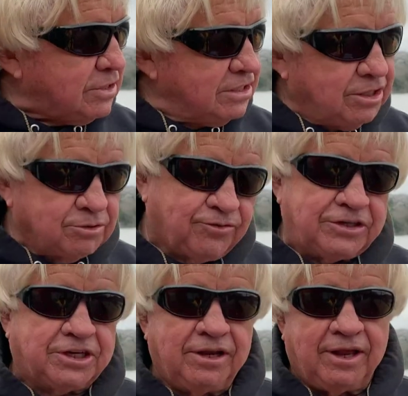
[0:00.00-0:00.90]
she was
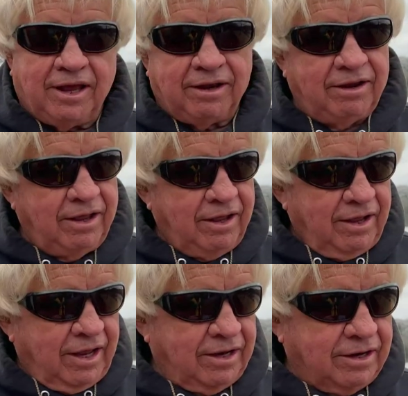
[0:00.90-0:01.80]
fishing and
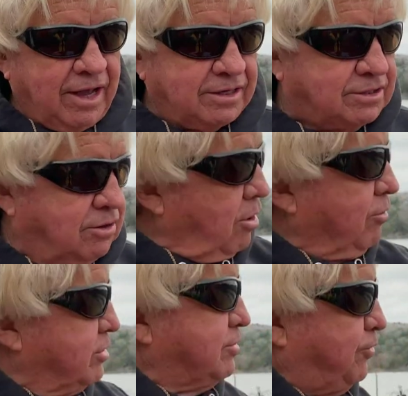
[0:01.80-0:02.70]
and the guy said,
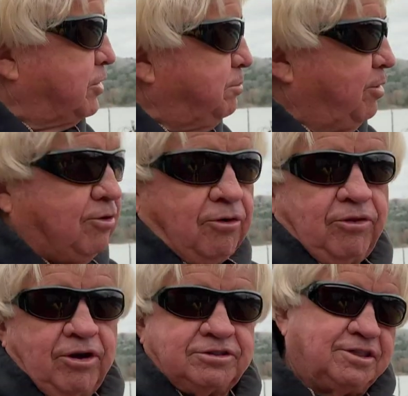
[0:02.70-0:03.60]
"Oh, there's a fish moved over
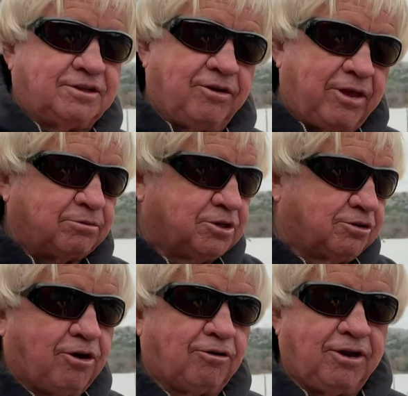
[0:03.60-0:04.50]
there." And she said, "Oh, that was a
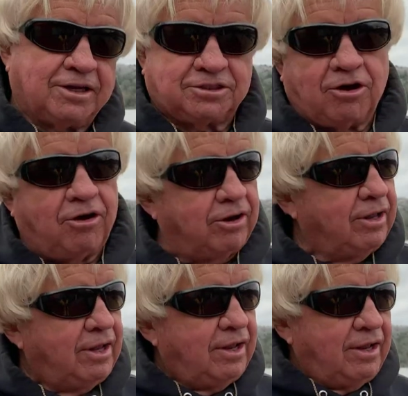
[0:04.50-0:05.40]
turtle. I saw it."
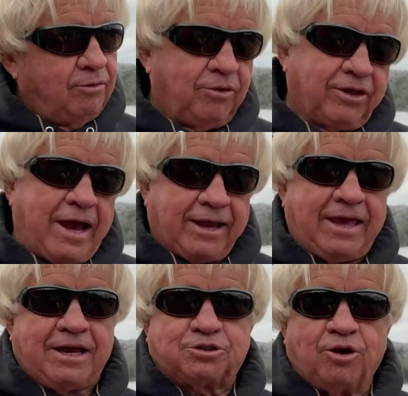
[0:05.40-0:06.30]
Well, the guy
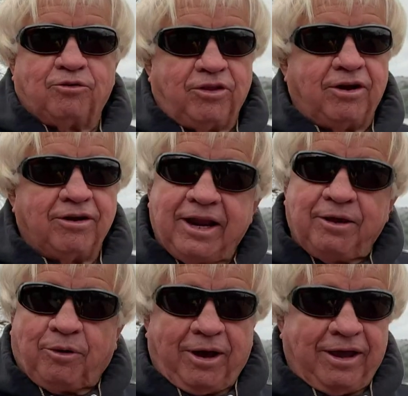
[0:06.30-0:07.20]
cast over there
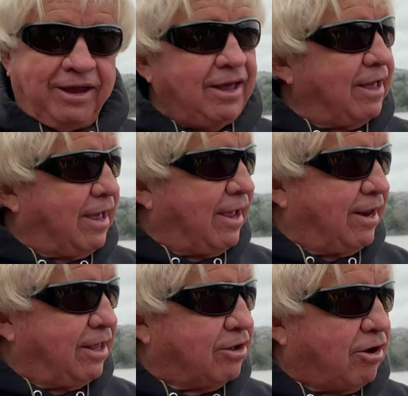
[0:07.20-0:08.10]
anyway,
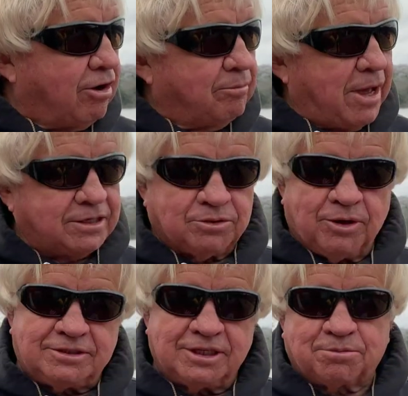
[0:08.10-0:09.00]
and he caught a bass that
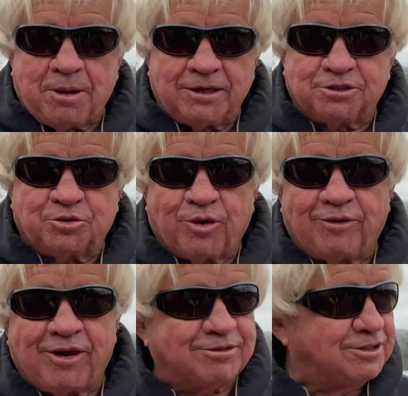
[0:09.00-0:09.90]
weighed six pounds and
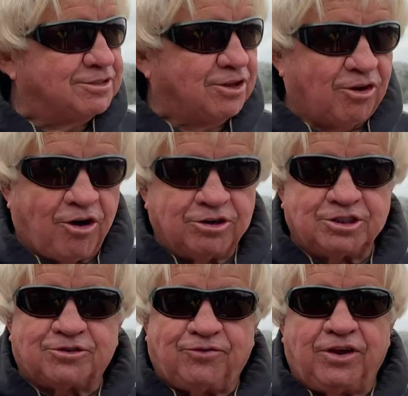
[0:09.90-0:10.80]
12 ounces, the
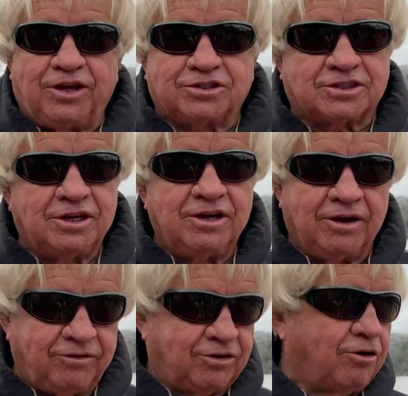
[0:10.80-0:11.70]
largest fish
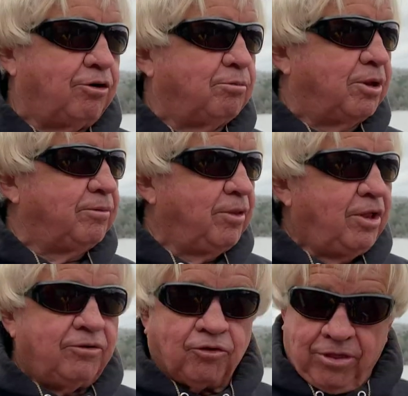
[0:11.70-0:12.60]
of the tournament
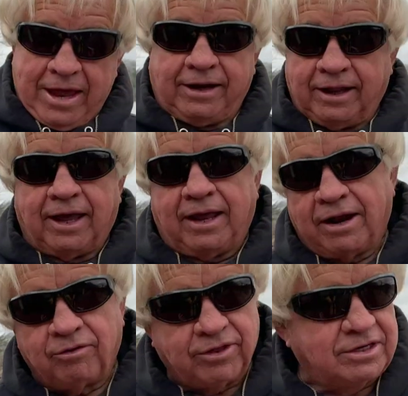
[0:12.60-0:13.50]
for that day.
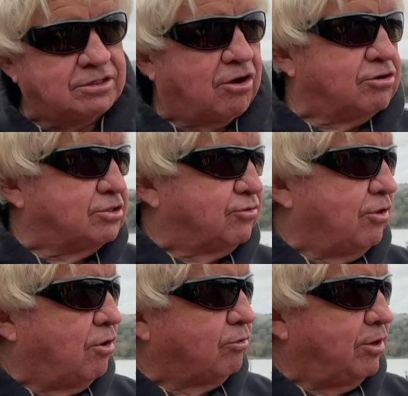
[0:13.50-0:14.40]
I don't think it's the largest for
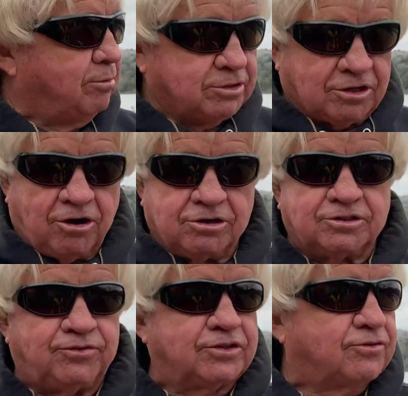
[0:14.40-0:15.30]
the whole deal, but it's the
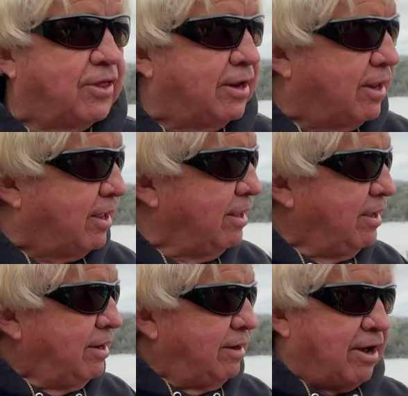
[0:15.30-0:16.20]
largest fish for that day.
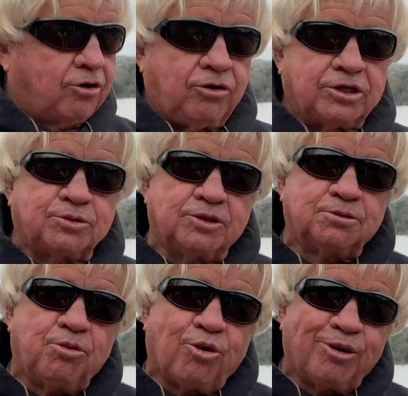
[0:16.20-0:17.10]
Now, Chris was
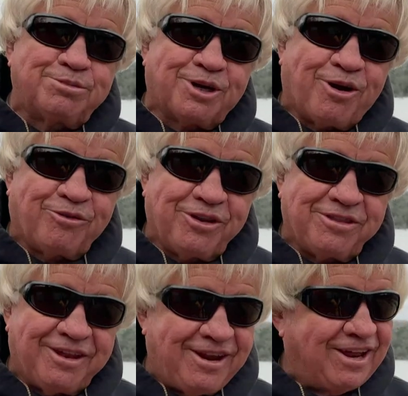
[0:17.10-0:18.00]
more observant
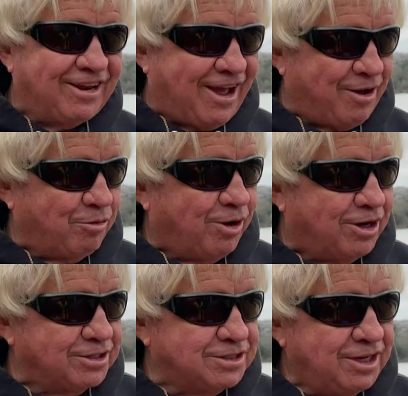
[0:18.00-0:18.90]
than that guy
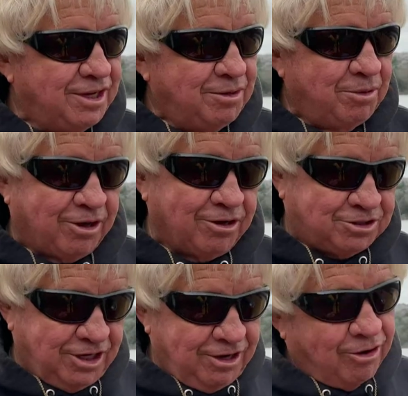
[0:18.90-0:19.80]
was because
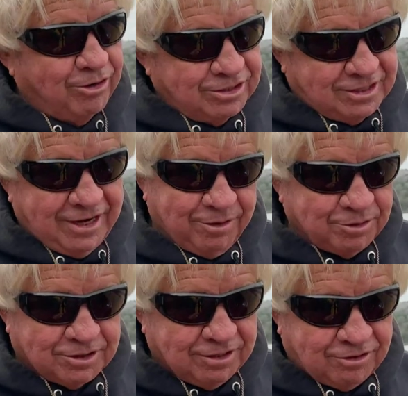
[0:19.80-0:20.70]
she noticed that it
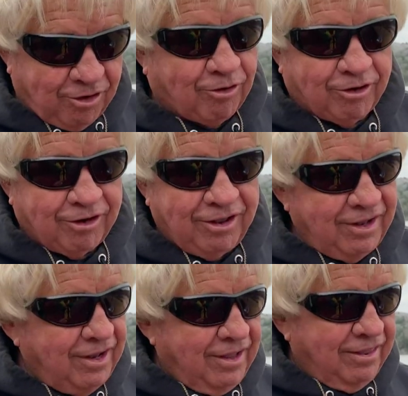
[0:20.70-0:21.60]
was a turtle
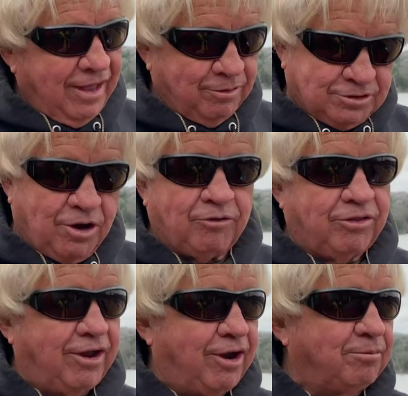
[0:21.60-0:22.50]
that was over
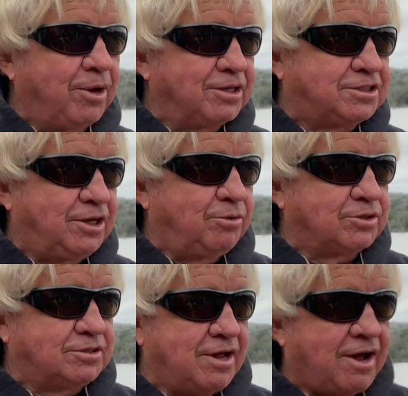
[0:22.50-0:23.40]
there, but she
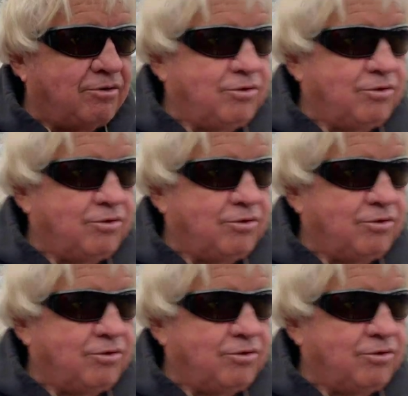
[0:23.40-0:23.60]
was not